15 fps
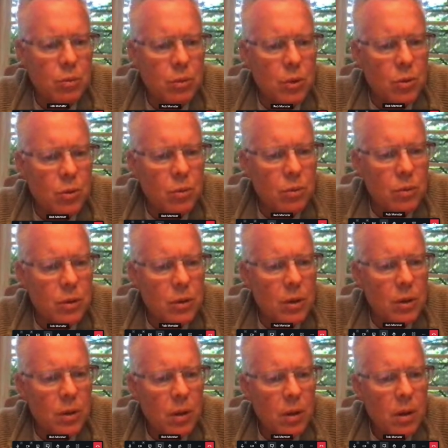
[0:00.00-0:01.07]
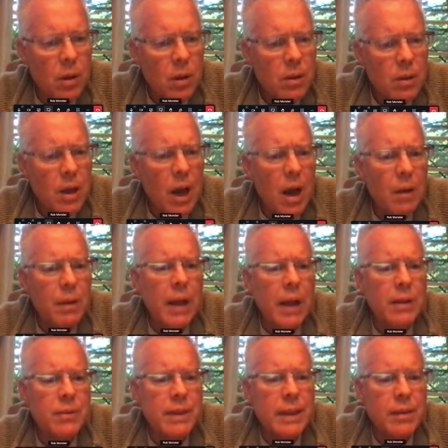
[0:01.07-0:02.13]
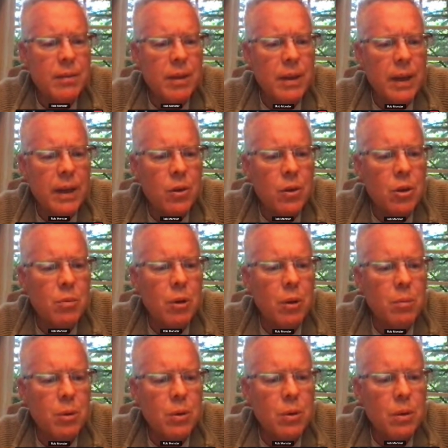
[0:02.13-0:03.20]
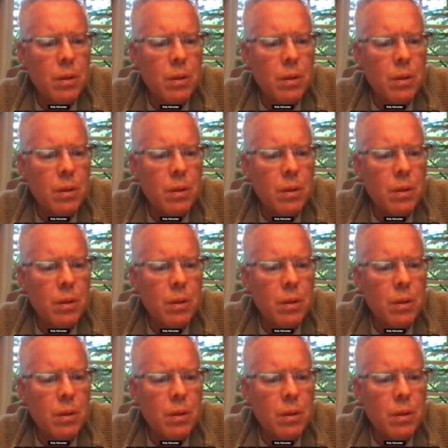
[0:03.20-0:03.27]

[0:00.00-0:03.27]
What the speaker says: not a state of denial. Come on, bro.